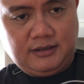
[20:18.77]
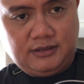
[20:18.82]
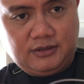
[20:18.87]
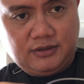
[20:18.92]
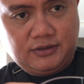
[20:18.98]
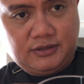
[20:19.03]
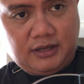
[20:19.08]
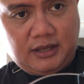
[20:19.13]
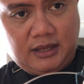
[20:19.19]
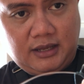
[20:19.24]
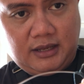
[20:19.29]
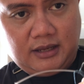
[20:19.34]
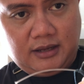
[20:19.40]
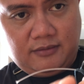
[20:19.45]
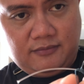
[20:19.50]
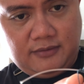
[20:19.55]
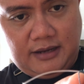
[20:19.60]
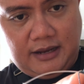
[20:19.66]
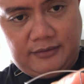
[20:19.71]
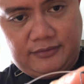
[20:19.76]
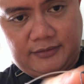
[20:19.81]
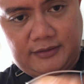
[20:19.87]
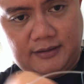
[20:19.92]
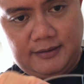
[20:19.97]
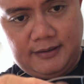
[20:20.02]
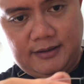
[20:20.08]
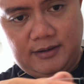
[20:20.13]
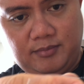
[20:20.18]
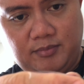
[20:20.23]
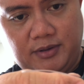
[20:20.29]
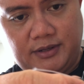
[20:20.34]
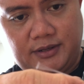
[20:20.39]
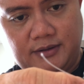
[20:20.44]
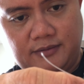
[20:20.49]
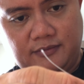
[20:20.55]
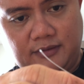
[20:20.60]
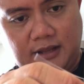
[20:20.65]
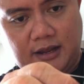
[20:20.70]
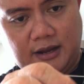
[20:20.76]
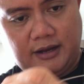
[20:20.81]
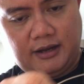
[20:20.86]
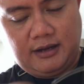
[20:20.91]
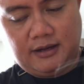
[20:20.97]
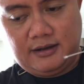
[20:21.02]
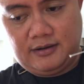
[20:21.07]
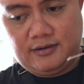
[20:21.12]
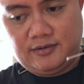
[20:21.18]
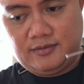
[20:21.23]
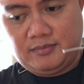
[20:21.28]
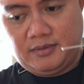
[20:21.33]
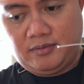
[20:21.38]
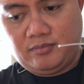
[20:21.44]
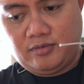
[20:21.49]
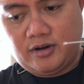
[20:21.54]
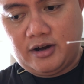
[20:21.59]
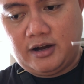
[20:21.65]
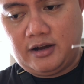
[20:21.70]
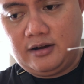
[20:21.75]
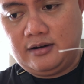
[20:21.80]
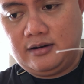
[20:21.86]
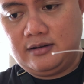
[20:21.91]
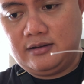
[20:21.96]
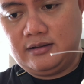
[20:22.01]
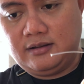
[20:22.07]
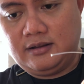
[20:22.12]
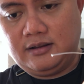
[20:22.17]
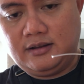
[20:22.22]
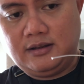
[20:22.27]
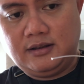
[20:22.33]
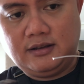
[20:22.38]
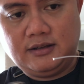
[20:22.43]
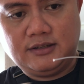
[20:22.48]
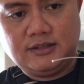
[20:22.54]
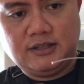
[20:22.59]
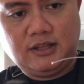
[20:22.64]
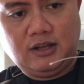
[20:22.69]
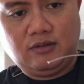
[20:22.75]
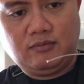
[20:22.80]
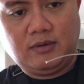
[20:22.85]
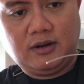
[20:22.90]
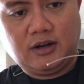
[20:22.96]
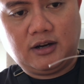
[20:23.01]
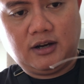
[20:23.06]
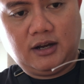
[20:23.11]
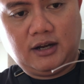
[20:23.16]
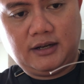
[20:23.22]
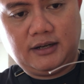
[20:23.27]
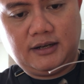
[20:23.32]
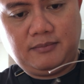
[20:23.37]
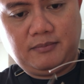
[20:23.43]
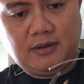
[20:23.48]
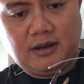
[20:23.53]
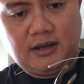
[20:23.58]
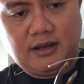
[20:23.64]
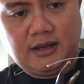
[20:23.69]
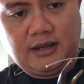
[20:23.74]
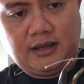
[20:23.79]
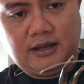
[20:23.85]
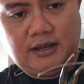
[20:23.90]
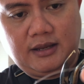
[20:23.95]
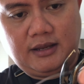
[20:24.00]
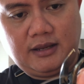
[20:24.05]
So see, I have left a little bit of line on my braid. So now I'm going to cut my